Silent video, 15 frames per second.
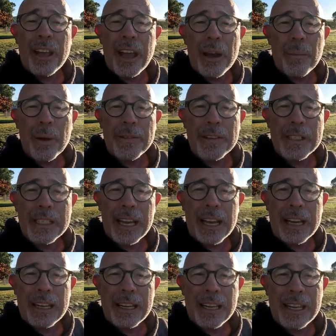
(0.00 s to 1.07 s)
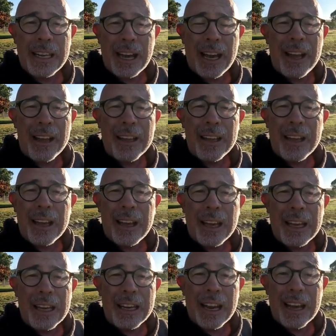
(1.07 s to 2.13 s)
and we've stayed here
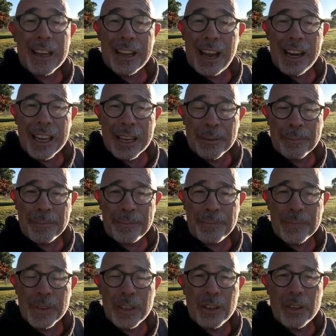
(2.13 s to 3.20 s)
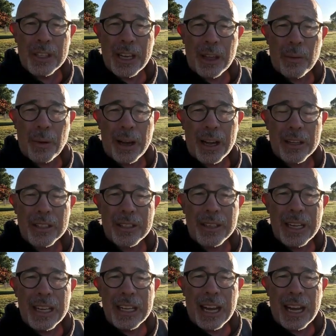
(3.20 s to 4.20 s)
in Gunning, New South Wales,